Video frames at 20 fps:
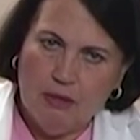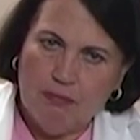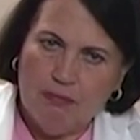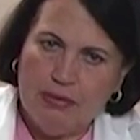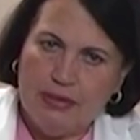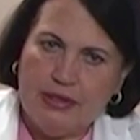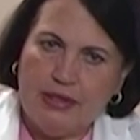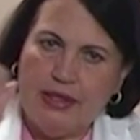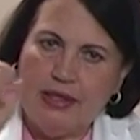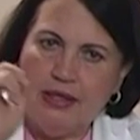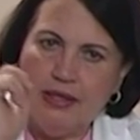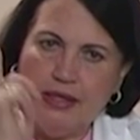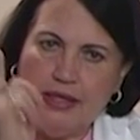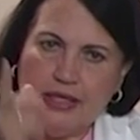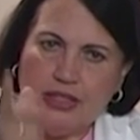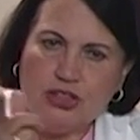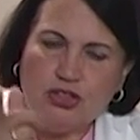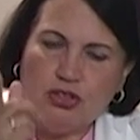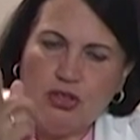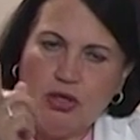But the
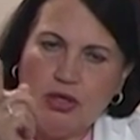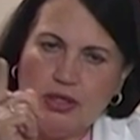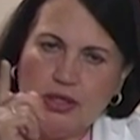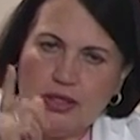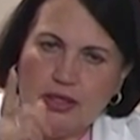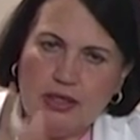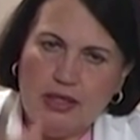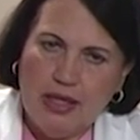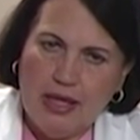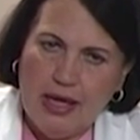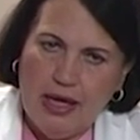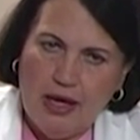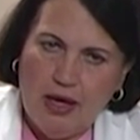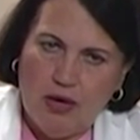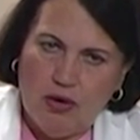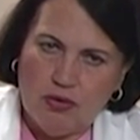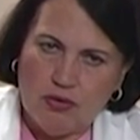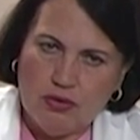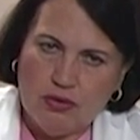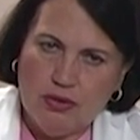electron
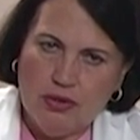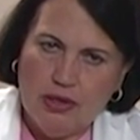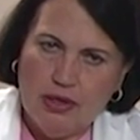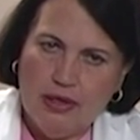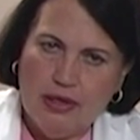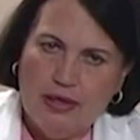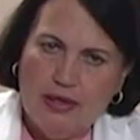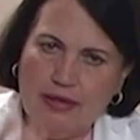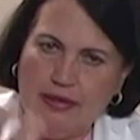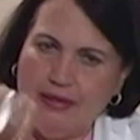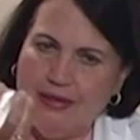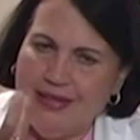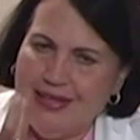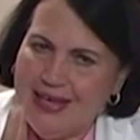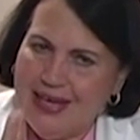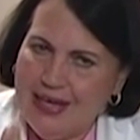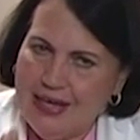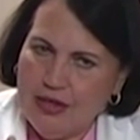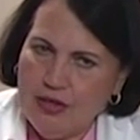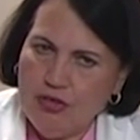cloud, the
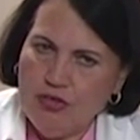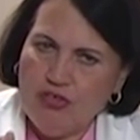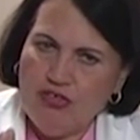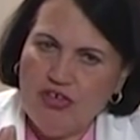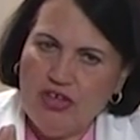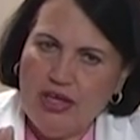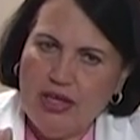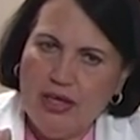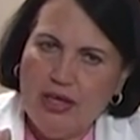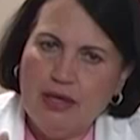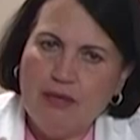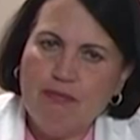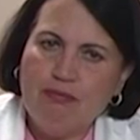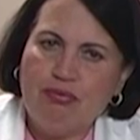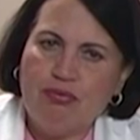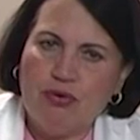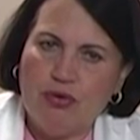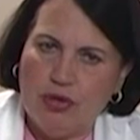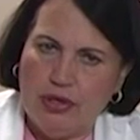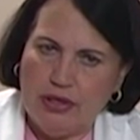energy
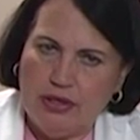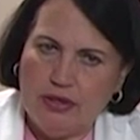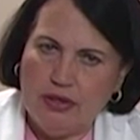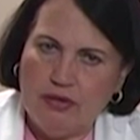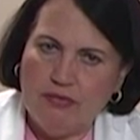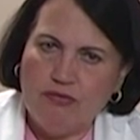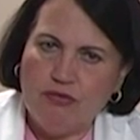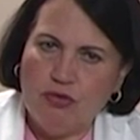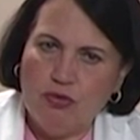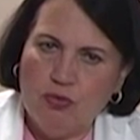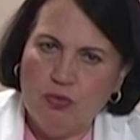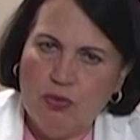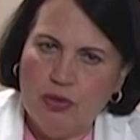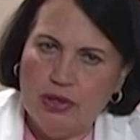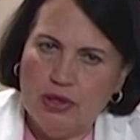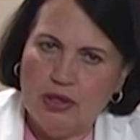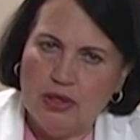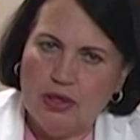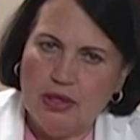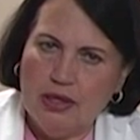imprint, if you
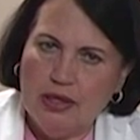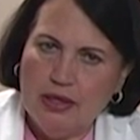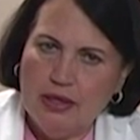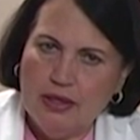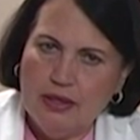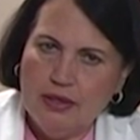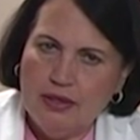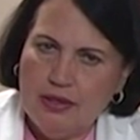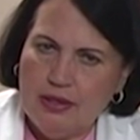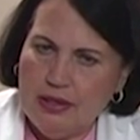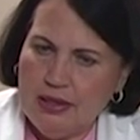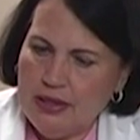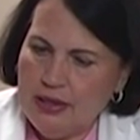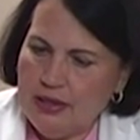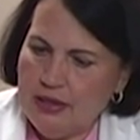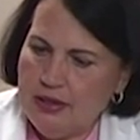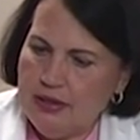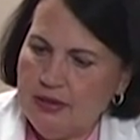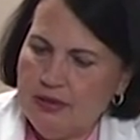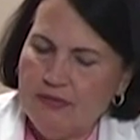will,
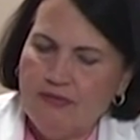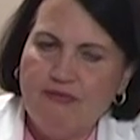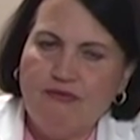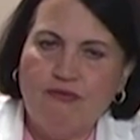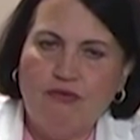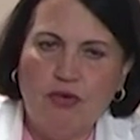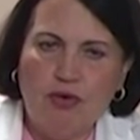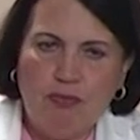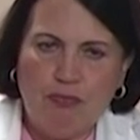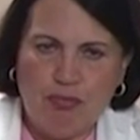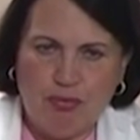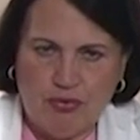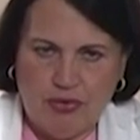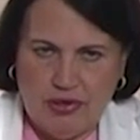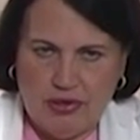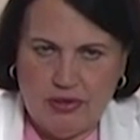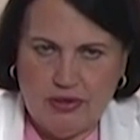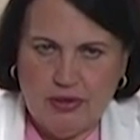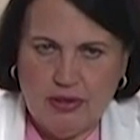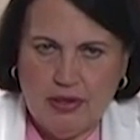the, the
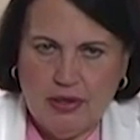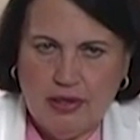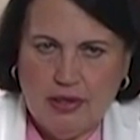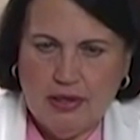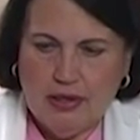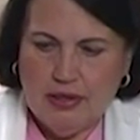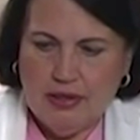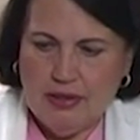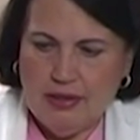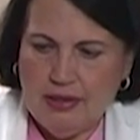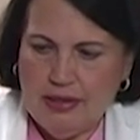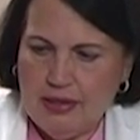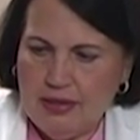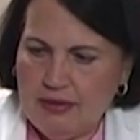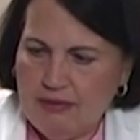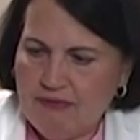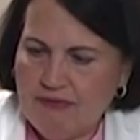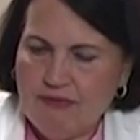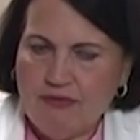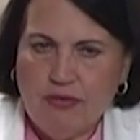footprint,
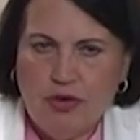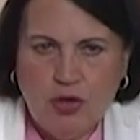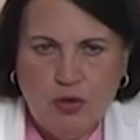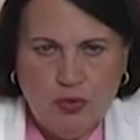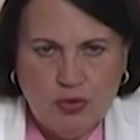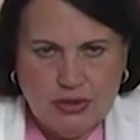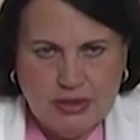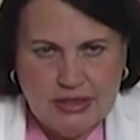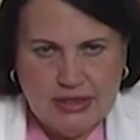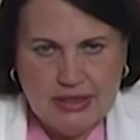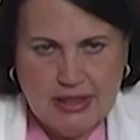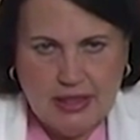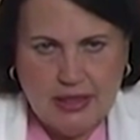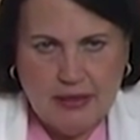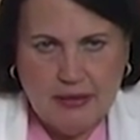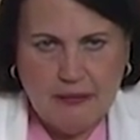the frequency